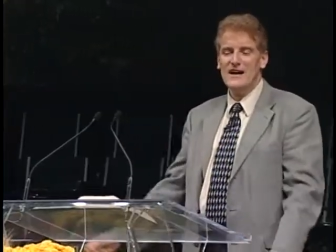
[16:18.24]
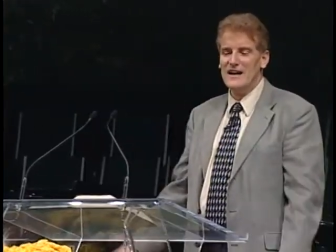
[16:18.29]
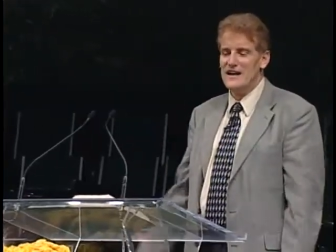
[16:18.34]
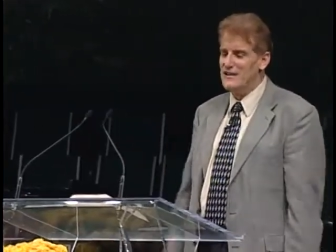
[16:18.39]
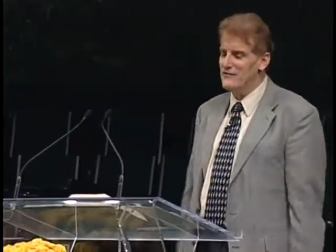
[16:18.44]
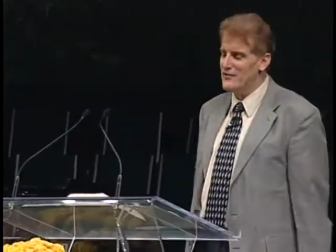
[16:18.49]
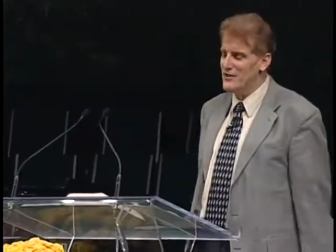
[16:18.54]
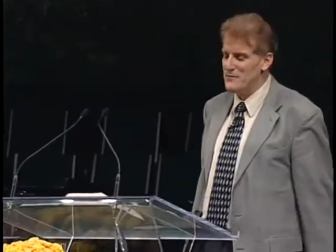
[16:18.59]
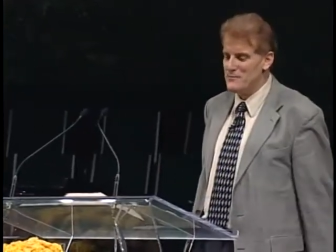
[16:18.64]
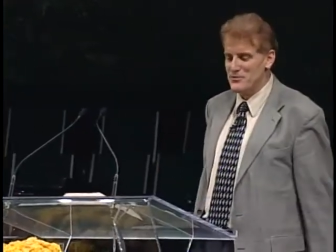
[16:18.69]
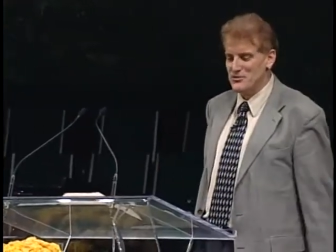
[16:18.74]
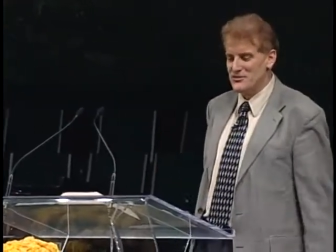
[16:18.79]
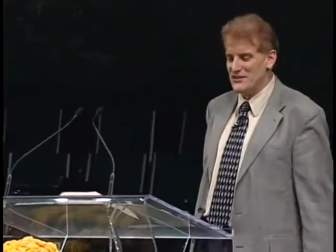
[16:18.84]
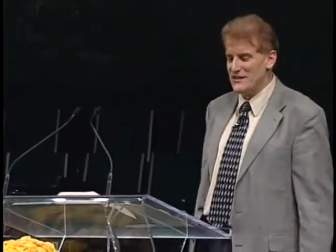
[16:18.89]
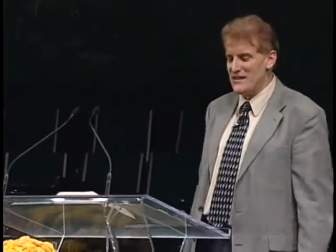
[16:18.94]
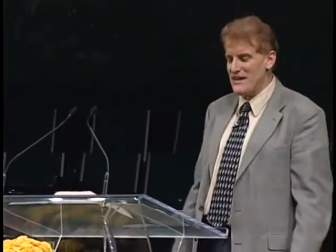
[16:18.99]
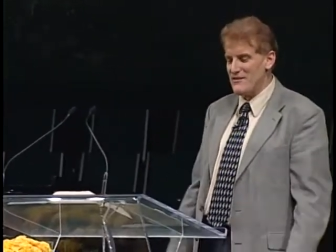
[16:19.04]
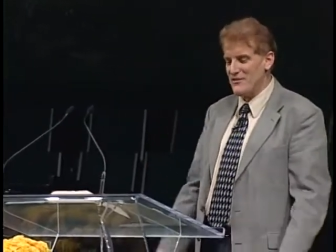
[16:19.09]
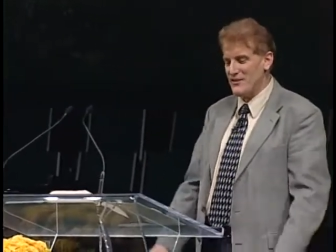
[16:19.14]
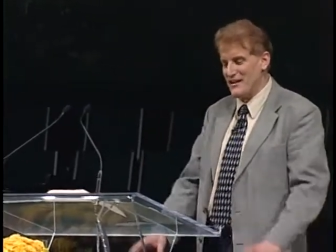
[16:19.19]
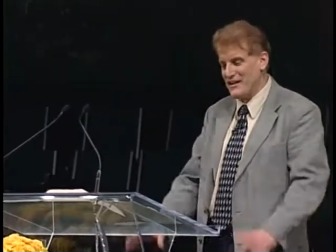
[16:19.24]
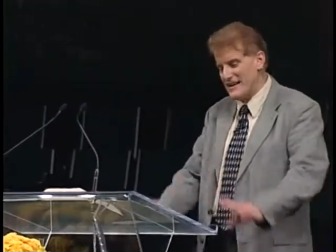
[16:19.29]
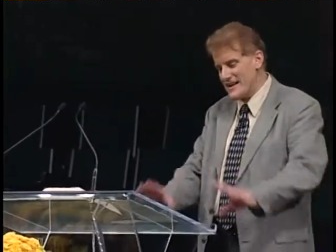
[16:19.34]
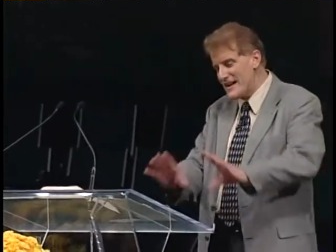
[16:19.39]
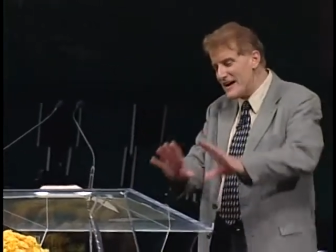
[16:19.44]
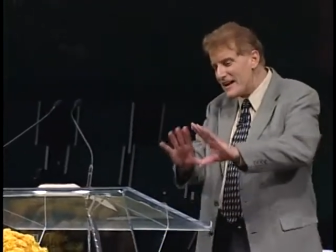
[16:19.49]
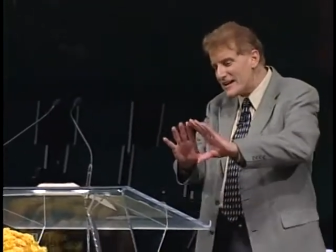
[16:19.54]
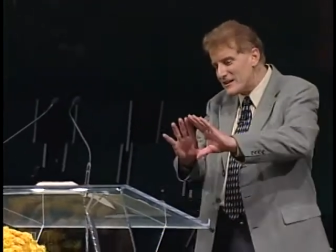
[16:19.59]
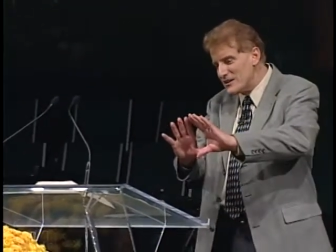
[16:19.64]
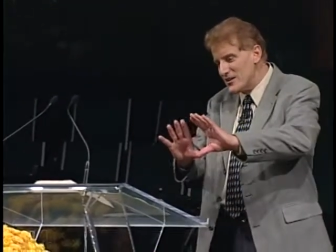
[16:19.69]
I love Hebrews 11, a
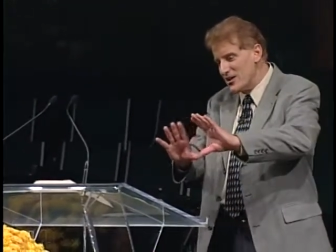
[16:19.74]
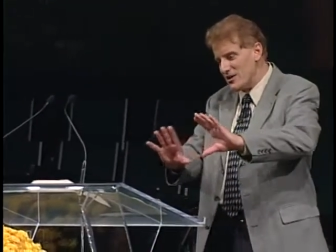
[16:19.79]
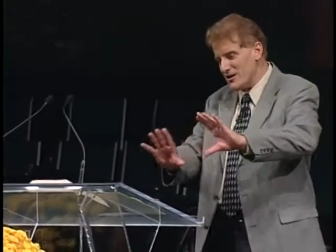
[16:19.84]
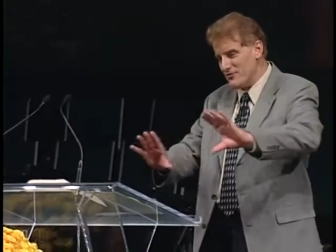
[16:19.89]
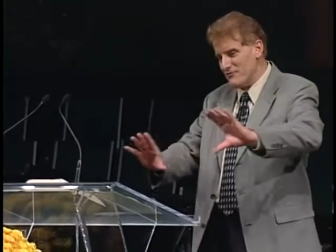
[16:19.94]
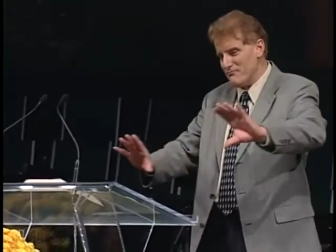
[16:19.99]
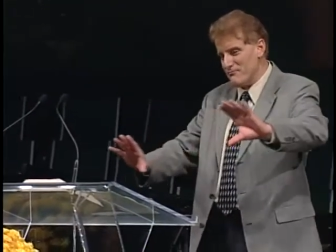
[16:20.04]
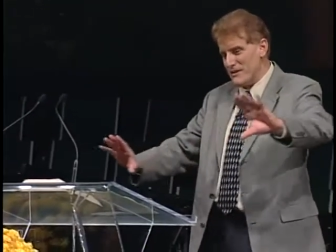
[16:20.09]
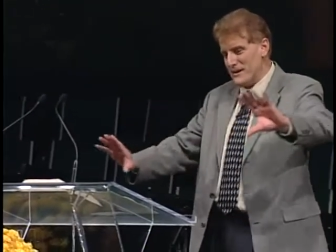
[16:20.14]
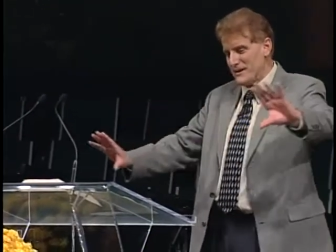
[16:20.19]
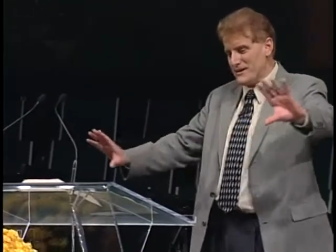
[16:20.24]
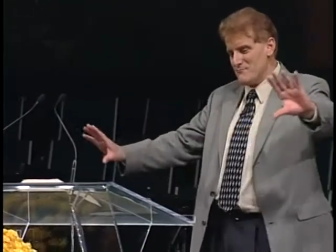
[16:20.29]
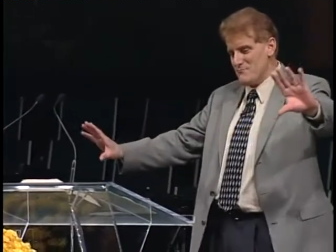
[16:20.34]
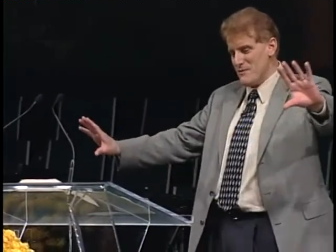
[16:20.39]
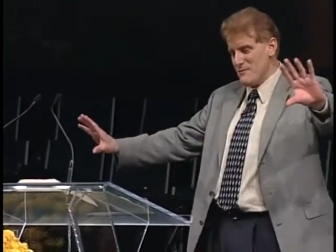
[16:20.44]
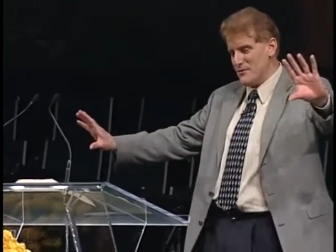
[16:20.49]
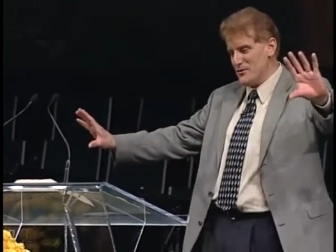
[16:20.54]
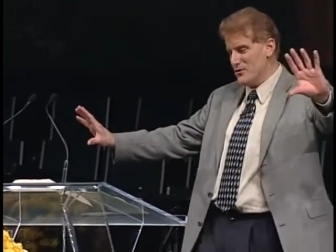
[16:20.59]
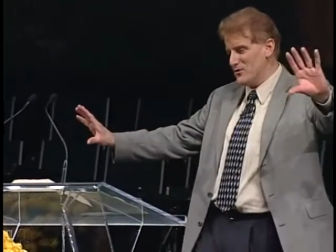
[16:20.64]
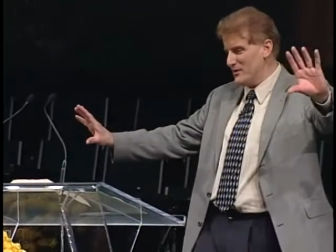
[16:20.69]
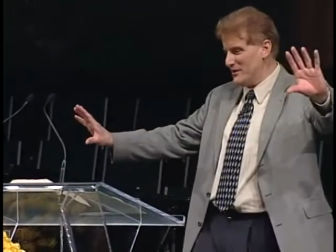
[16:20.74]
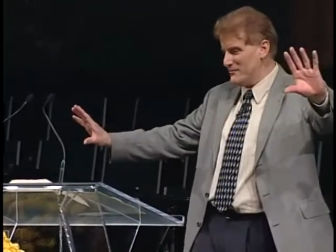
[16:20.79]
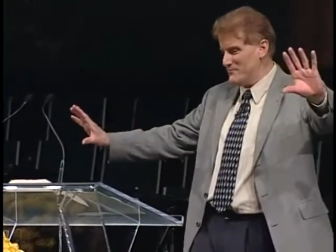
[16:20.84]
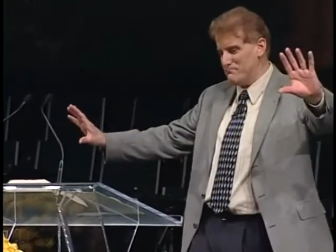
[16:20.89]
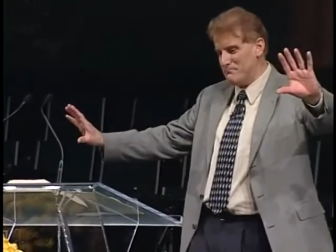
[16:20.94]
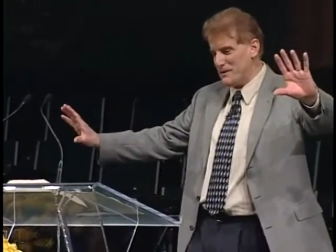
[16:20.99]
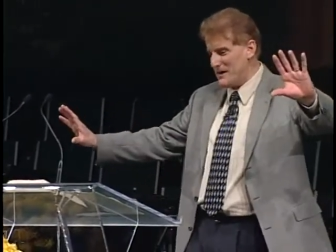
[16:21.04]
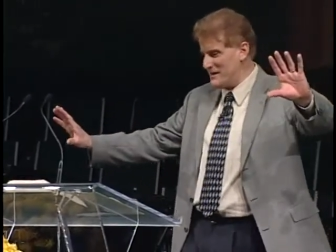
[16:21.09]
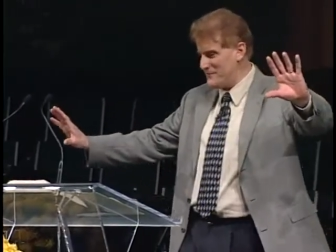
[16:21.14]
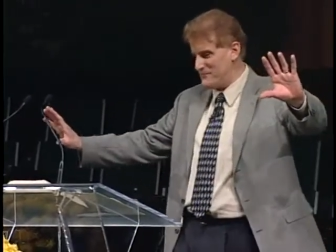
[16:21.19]
catalog of men and women who
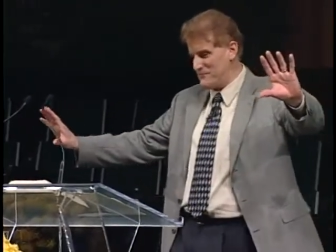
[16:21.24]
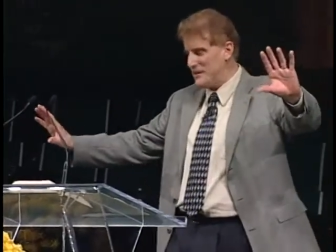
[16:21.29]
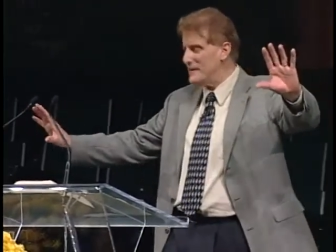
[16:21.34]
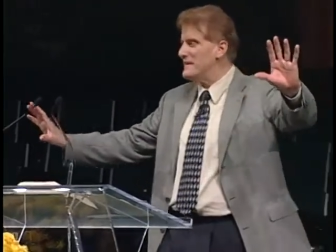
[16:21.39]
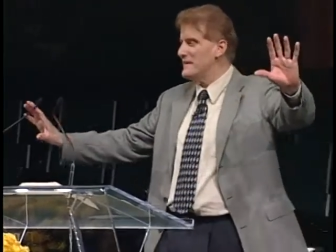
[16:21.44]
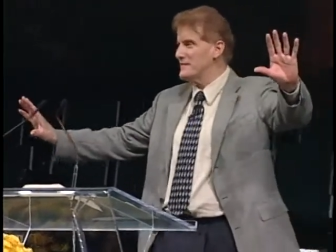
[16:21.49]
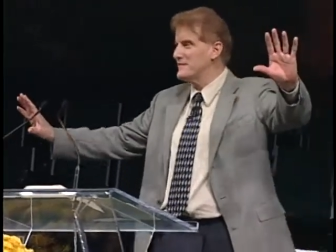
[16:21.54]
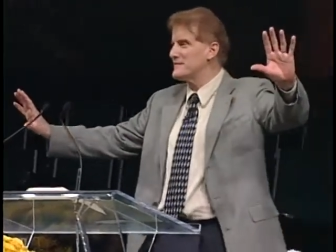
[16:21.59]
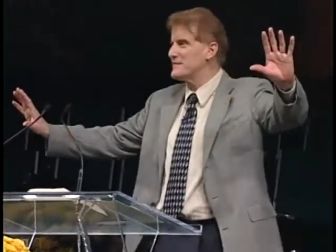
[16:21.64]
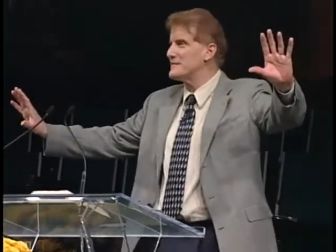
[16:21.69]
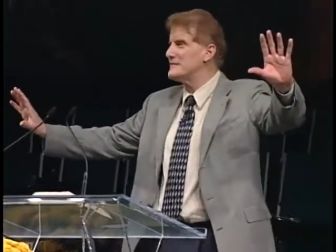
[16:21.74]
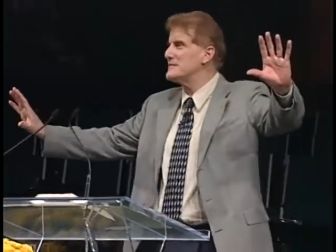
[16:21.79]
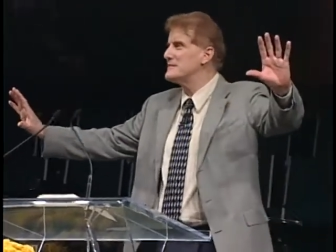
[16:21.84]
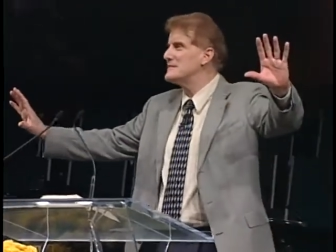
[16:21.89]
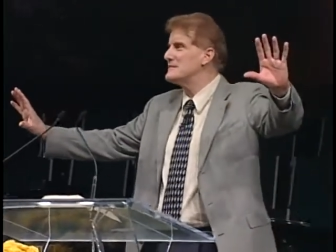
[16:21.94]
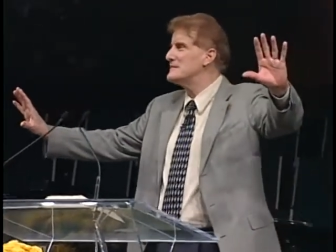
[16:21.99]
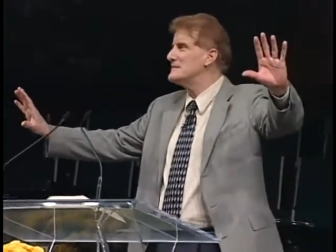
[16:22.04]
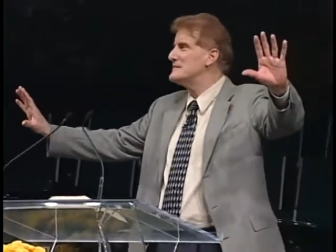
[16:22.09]
lived by faith.